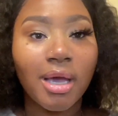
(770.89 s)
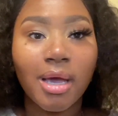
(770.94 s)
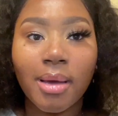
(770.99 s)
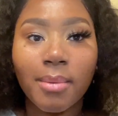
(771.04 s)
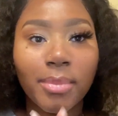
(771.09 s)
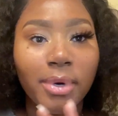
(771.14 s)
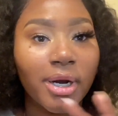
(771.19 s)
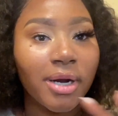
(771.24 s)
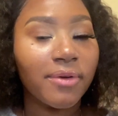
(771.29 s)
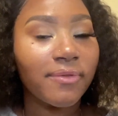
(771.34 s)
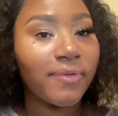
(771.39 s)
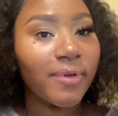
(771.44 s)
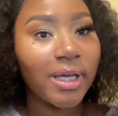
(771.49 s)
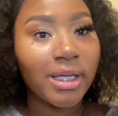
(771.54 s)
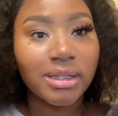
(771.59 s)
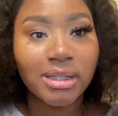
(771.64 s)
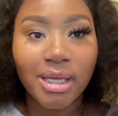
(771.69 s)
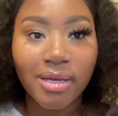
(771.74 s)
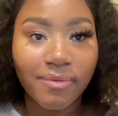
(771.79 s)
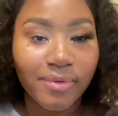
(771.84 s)

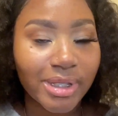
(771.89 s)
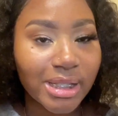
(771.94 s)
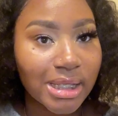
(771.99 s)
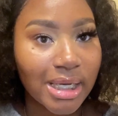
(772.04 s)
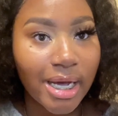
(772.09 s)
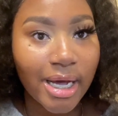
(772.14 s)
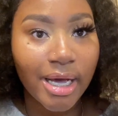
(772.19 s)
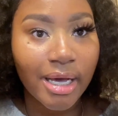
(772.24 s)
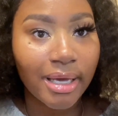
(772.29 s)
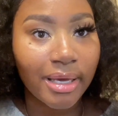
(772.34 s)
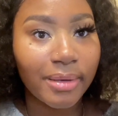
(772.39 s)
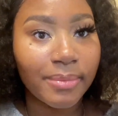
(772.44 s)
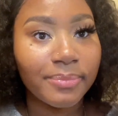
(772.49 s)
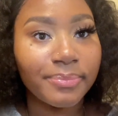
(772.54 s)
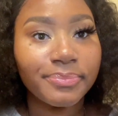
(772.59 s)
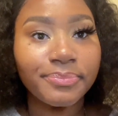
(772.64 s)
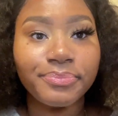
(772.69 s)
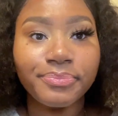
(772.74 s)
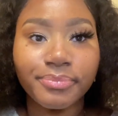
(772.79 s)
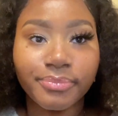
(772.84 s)
perfect every
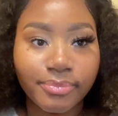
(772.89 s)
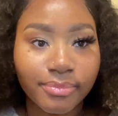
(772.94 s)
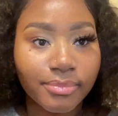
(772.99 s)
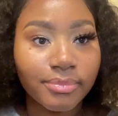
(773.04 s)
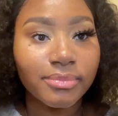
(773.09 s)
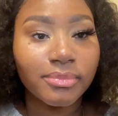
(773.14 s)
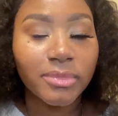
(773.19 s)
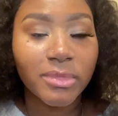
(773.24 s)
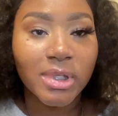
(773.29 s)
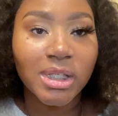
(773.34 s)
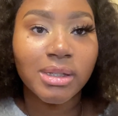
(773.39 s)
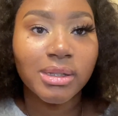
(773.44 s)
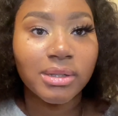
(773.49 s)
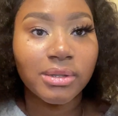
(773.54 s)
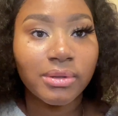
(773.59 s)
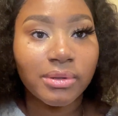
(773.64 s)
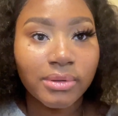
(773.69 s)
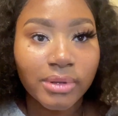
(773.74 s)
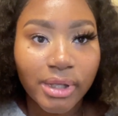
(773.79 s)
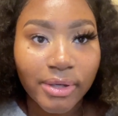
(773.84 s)
time.
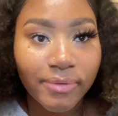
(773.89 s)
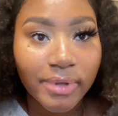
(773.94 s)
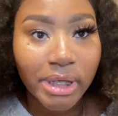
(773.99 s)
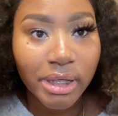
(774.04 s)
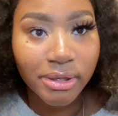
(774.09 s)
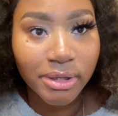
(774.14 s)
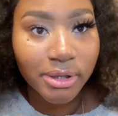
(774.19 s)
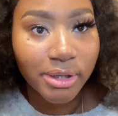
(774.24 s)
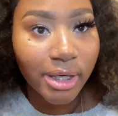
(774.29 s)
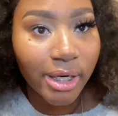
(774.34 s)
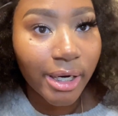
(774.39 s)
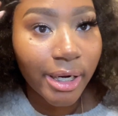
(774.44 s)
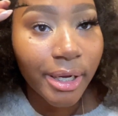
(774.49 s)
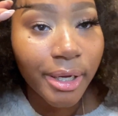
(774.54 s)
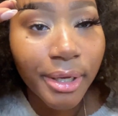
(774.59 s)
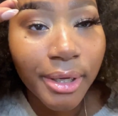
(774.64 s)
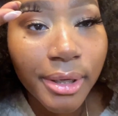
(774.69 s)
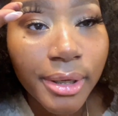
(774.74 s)
So give it a try.